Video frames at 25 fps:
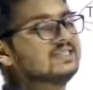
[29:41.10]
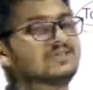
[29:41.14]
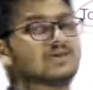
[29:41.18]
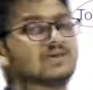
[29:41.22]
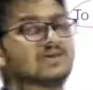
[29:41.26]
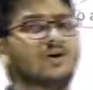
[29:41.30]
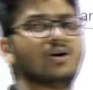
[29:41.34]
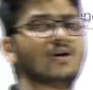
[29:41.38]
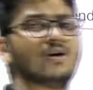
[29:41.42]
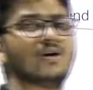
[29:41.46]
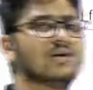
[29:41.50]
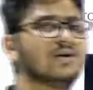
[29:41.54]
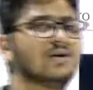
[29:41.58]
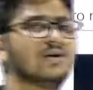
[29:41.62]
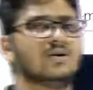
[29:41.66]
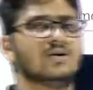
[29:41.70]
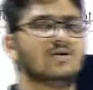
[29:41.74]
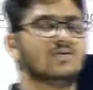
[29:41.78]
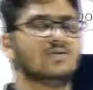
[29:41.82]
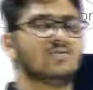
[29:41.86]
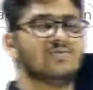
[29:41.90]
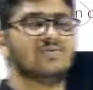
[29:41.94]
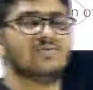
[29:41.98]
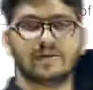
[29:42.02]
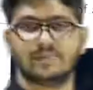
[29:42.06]
is called
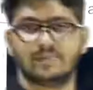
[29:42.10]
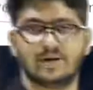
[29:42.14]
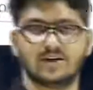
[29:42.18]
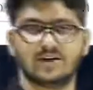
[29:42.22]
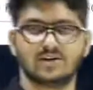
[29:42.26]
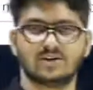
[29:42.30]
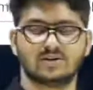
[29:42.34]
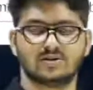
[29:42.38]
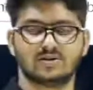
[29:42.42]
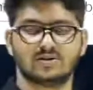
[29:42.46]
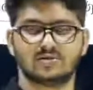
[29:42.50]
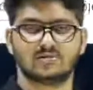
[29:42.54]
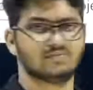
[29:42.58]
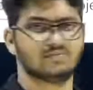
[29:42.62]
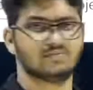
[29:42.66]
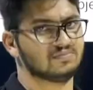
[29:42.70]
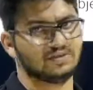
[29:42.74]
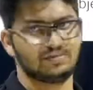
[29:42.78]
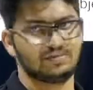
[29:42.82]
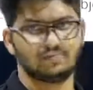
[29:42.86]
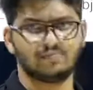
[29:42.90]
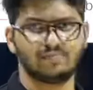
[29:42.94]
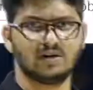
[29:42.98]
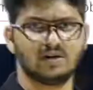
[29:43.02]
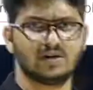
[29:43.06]
vibration.
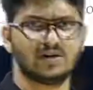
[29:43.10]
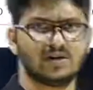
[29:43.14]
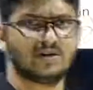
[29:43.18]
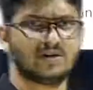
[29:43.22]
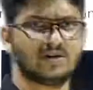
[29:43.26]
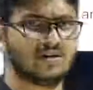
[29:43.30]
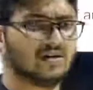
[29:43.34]
Simple.